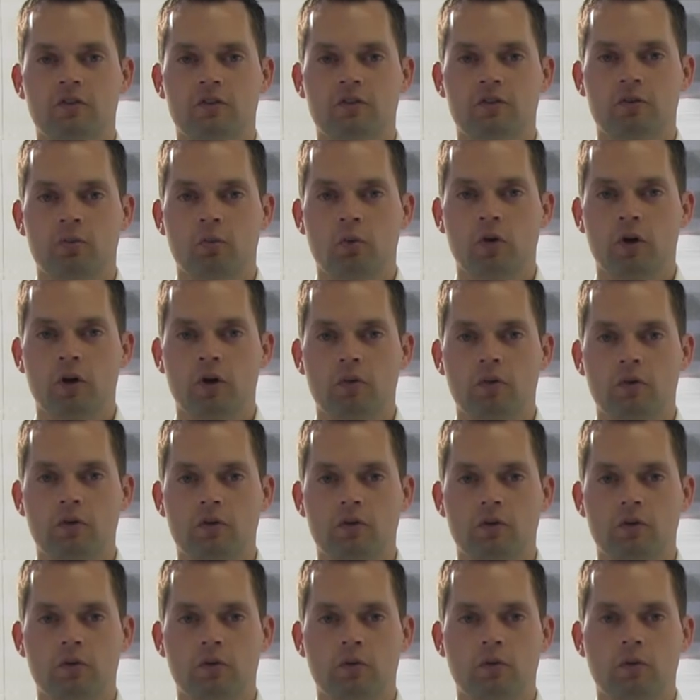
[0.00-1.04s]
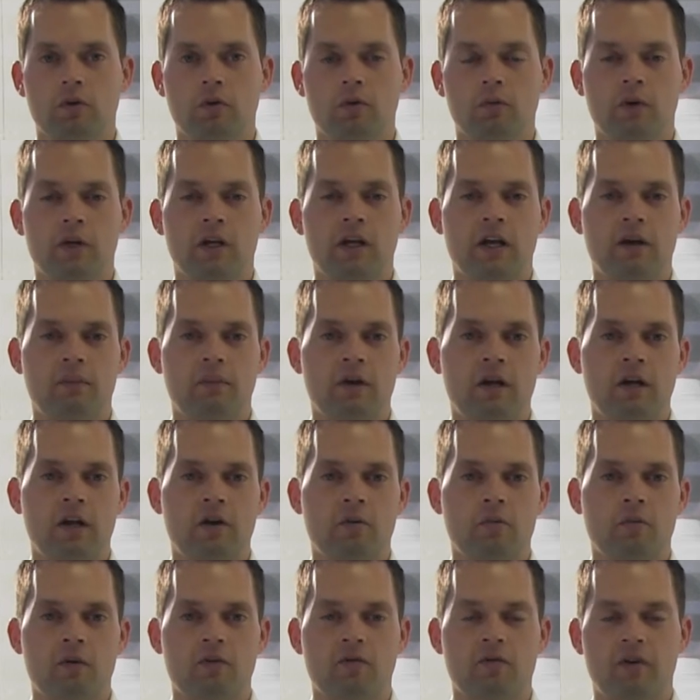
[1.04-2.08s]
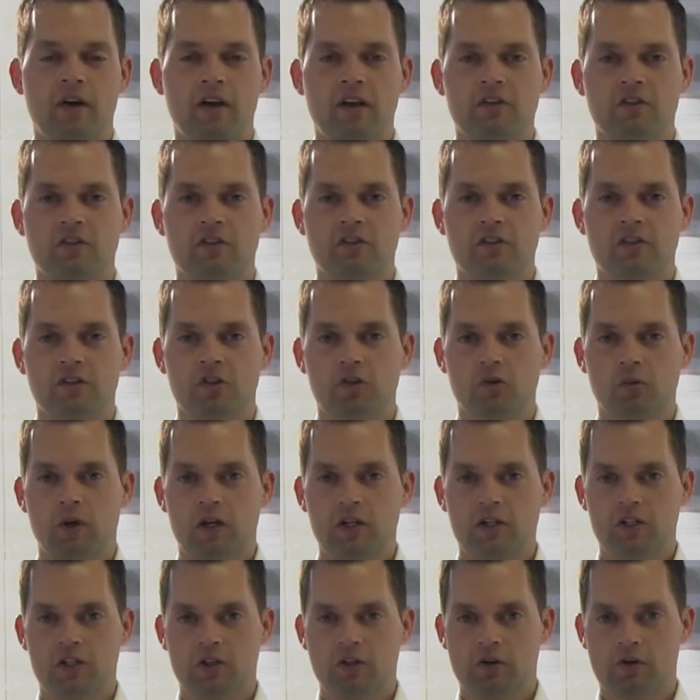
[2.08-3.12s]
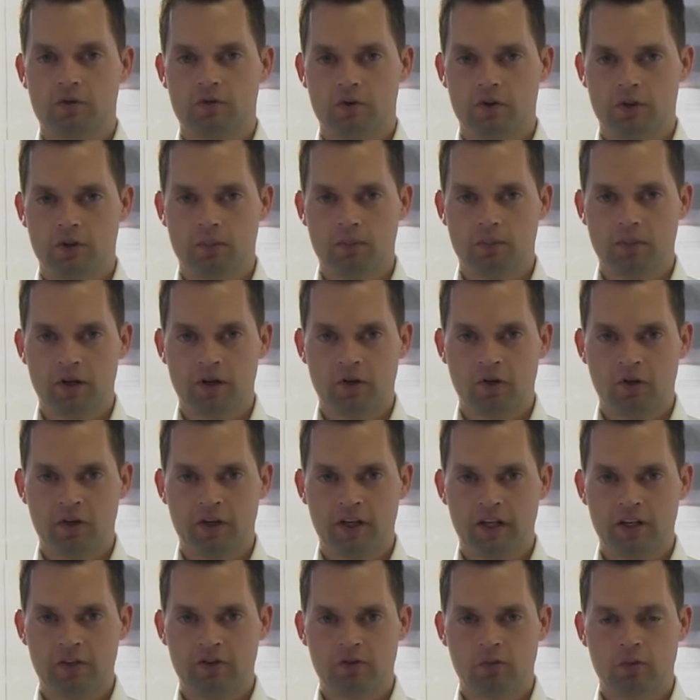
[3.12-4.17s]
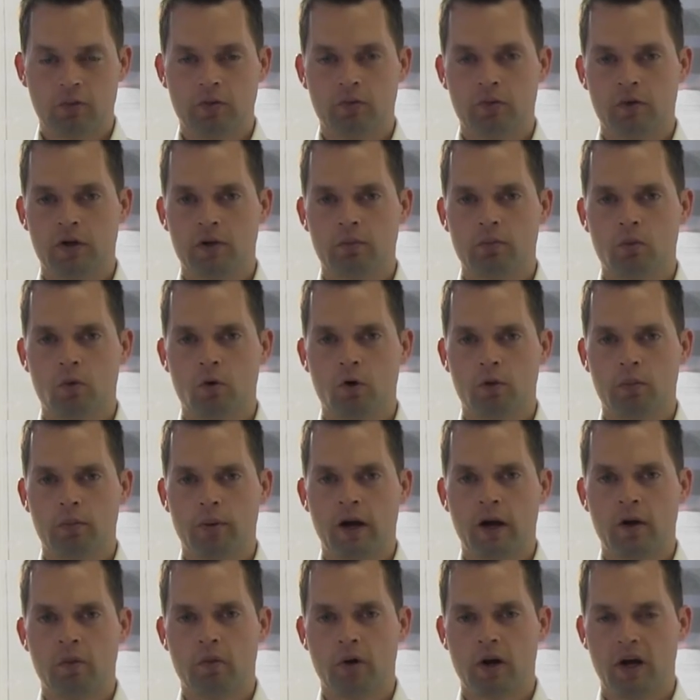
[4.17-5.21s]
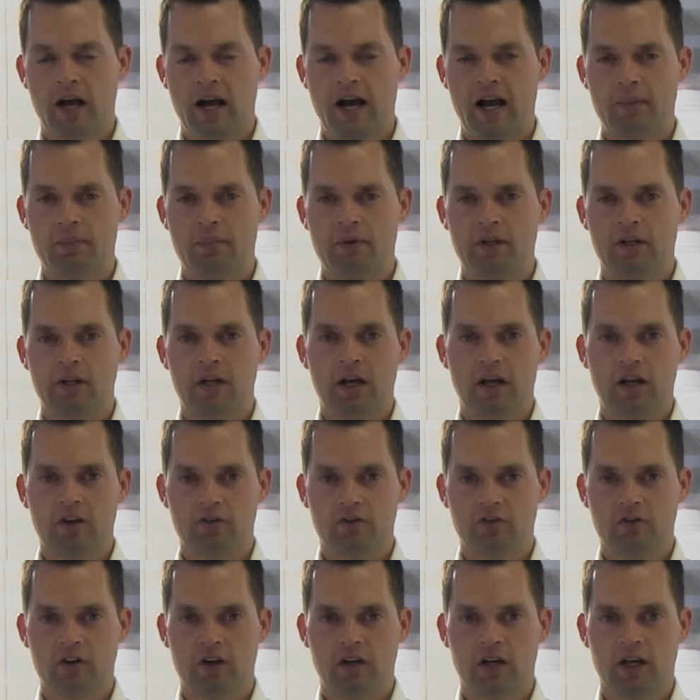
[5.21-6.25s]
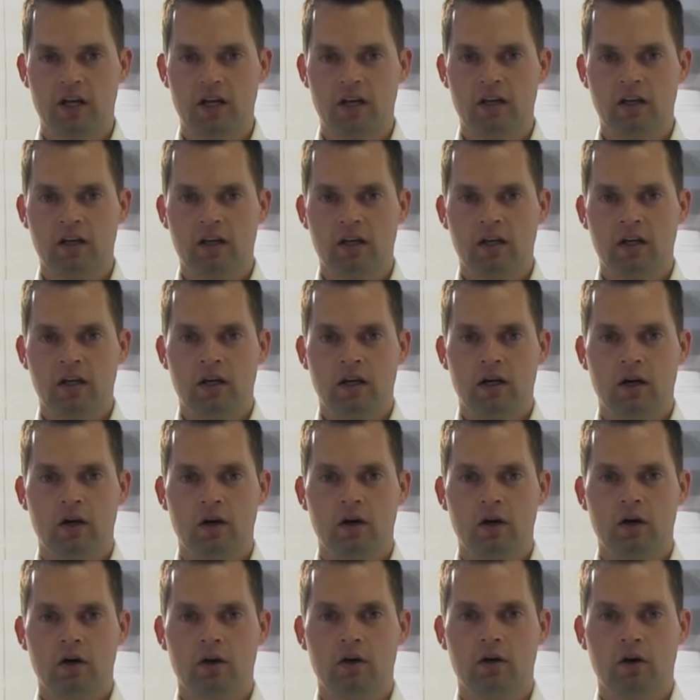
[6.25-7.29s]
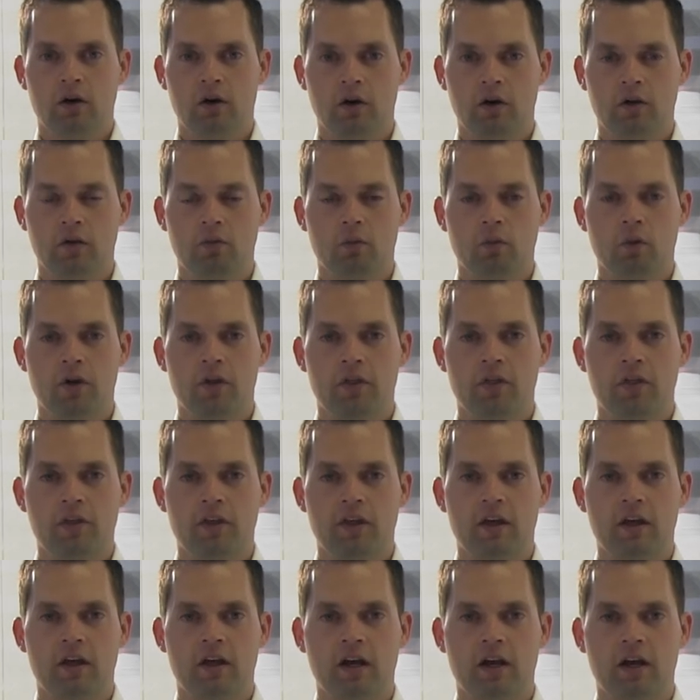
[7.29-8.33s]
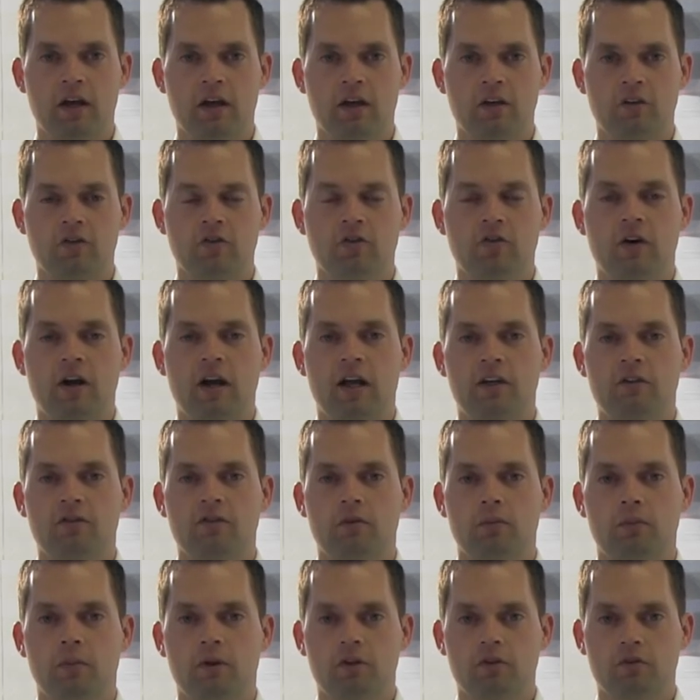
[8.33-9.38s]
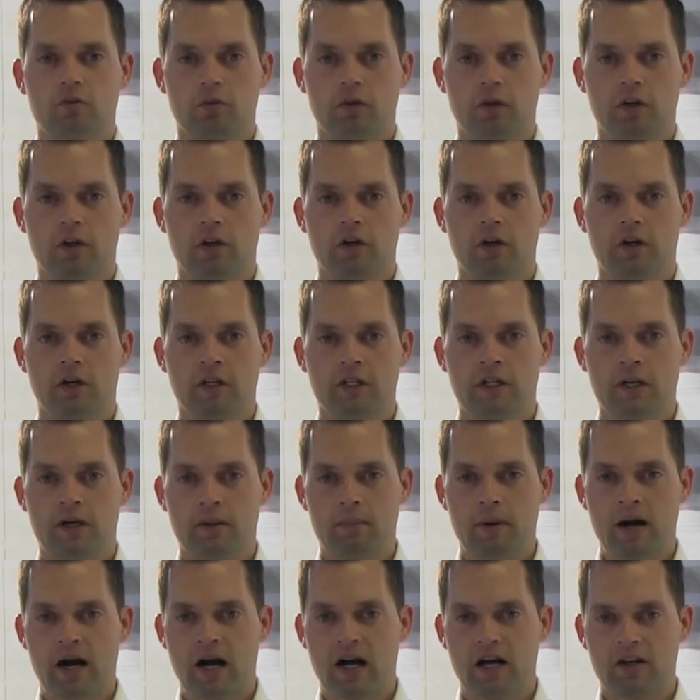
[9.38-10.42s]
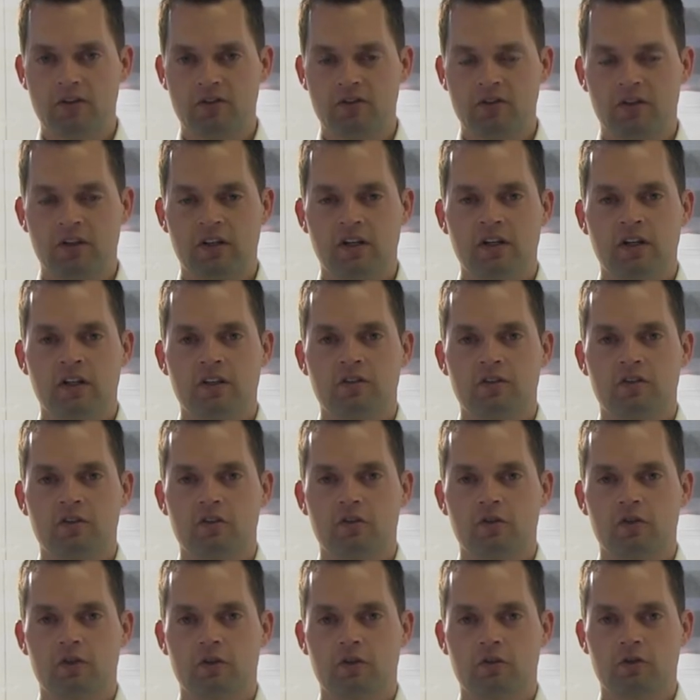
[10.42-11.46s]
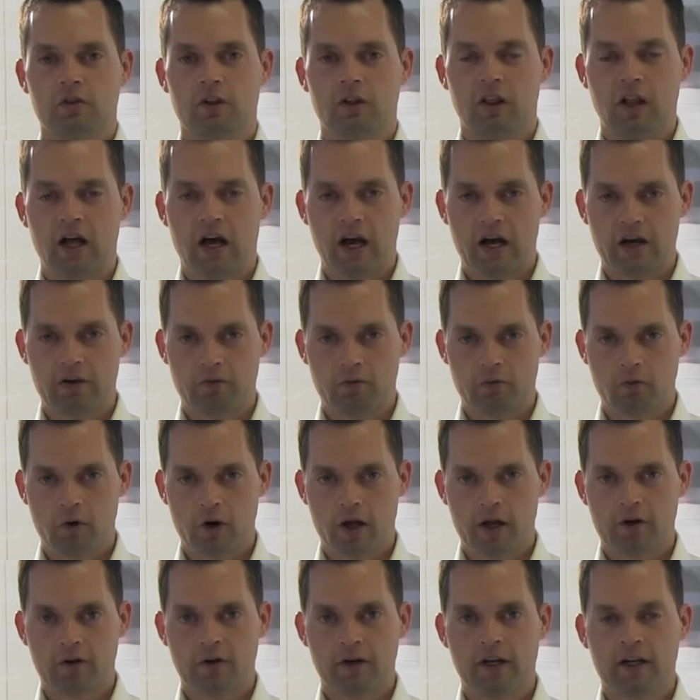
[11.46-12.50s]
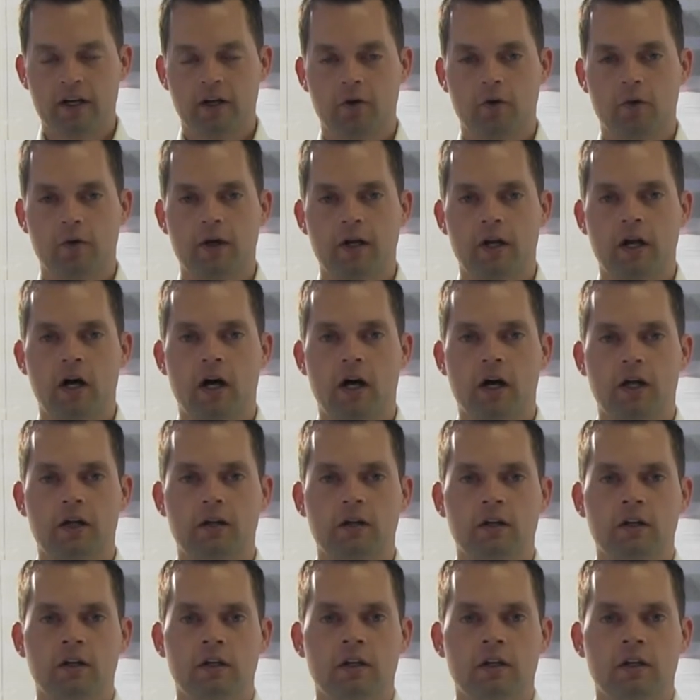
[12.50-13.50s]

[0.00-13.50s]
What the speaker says: this morning, we come in and we face a situation over in the Middle East. We read more about what happened yesterday with the strikes from Israel on Hamas. Since there's a lot of rhetoric going on.